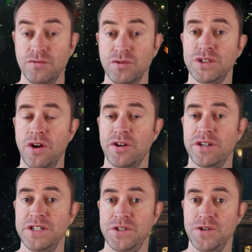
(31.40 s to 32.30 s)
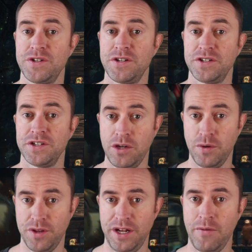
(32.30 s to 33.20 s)
The root token is used to
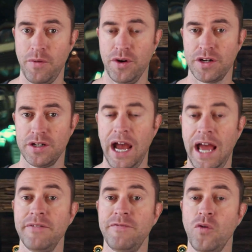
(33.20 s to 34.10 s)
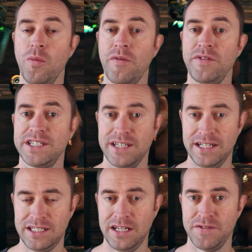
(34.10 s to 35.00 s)
secure the network and a form of
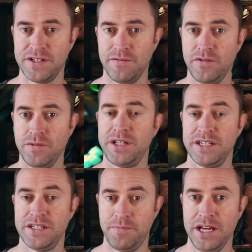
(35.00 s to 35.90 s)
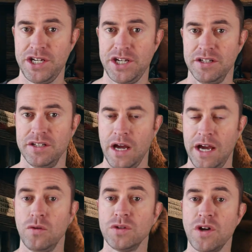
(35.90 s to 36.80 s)
incentives for participation,
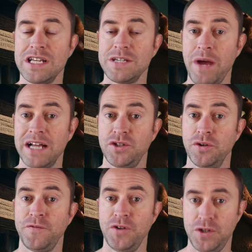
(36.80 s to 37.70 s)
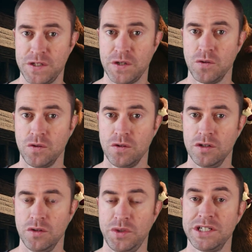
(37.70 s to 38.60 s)
and it all ties back to your future score,
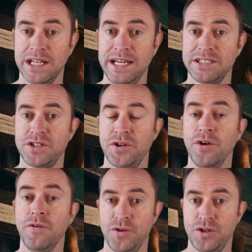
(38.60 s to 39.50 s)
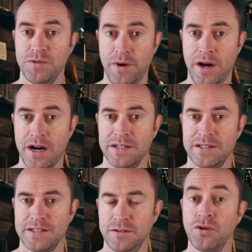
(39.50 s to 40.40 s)
which is linked to your
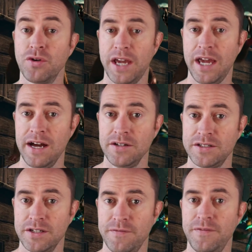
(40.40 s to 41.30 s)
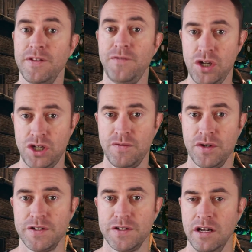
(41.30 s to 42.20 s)
FuturePass, your account for the
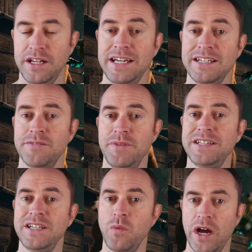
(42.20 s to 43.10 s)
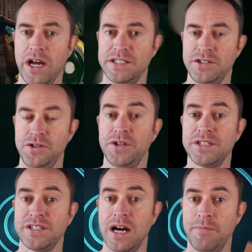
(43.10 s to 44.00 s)
Futureverse. And here's some easy ways you can
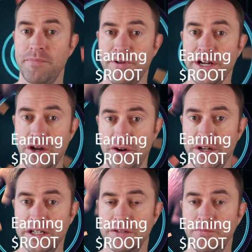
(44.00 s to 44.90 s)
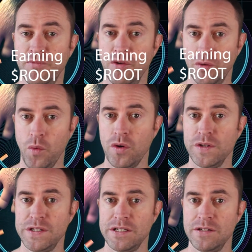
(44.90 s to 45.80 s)
start root
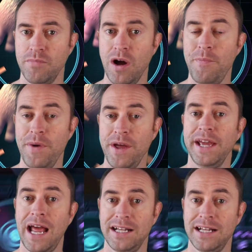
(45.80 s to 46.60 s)
rewards by being an